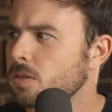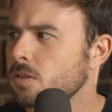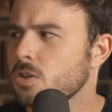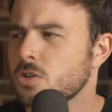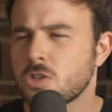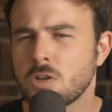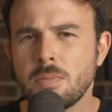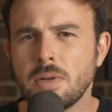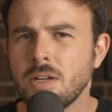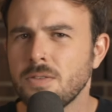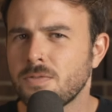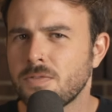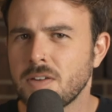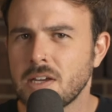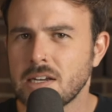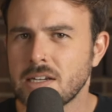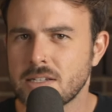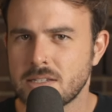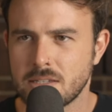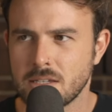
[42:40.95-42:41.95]
There's so many
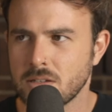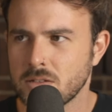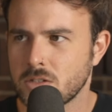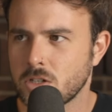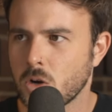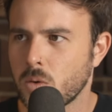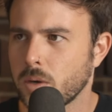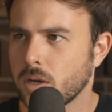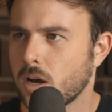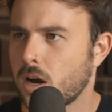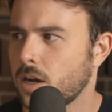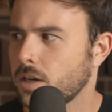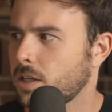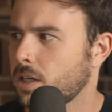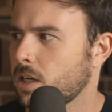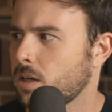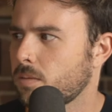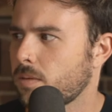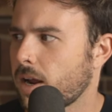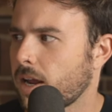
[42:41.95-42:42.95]
Venus things going on
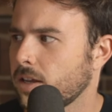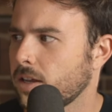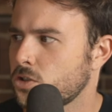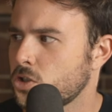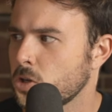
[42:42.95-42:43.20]
here, right?